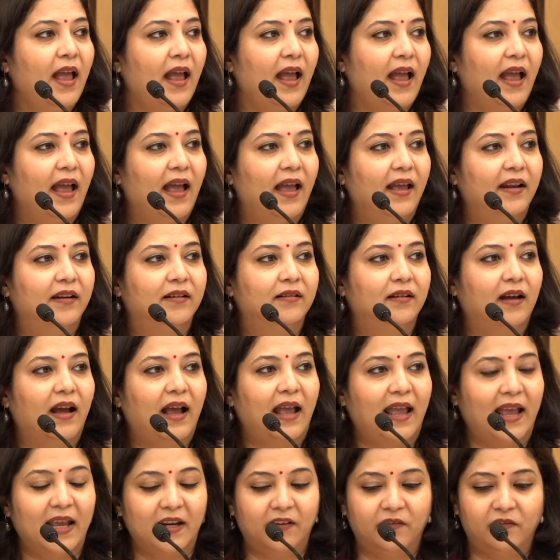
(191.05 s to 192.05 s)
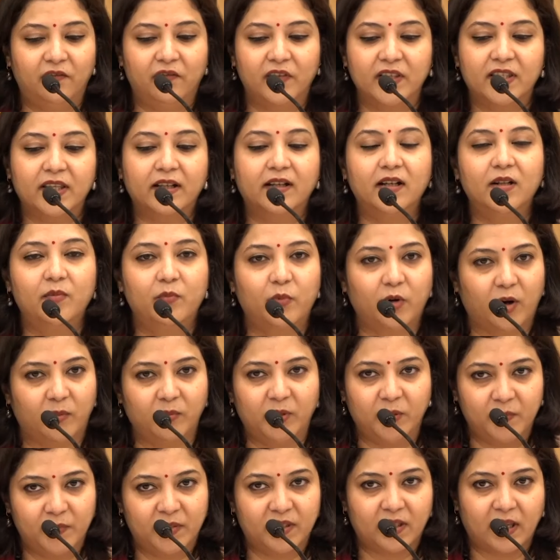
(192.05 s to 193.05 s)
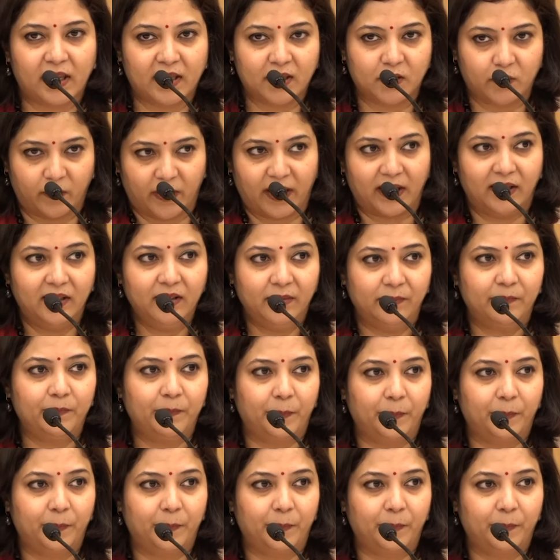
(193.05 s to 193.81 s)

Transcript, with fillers: and I had physical problems as well,